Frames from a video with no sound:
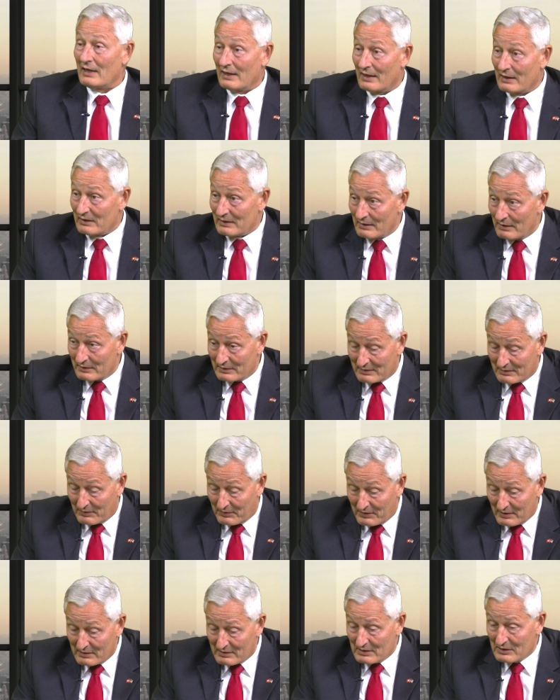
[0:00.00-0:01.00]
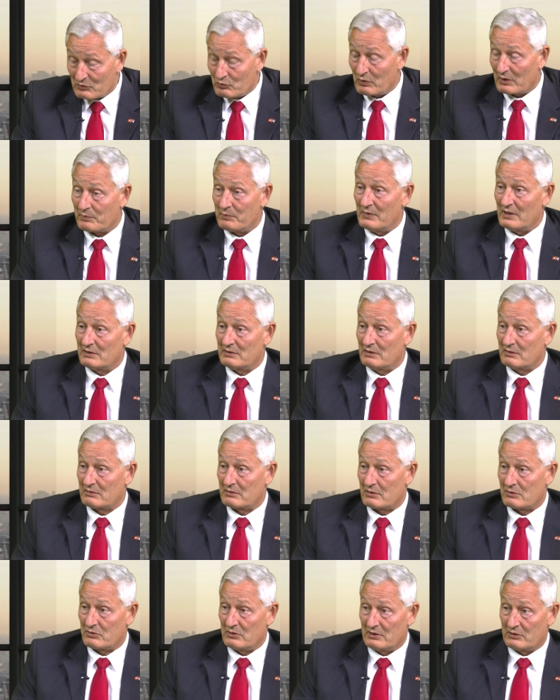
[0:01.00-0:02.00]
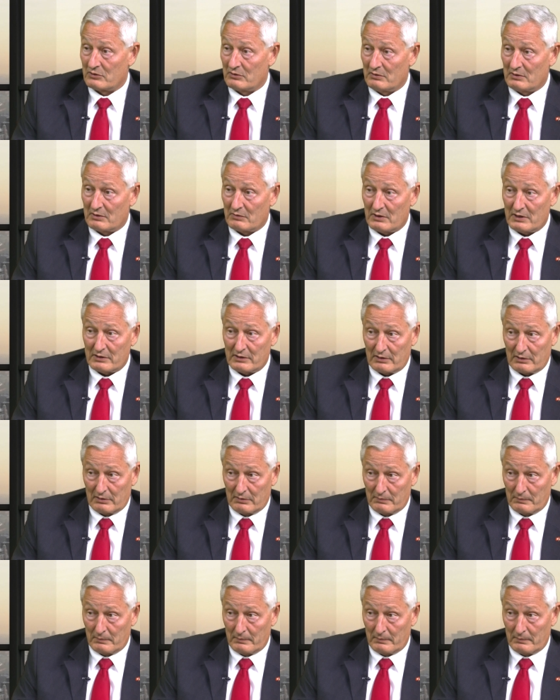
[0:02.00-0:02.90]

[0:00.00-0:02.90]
And this is what makes this country so interesting.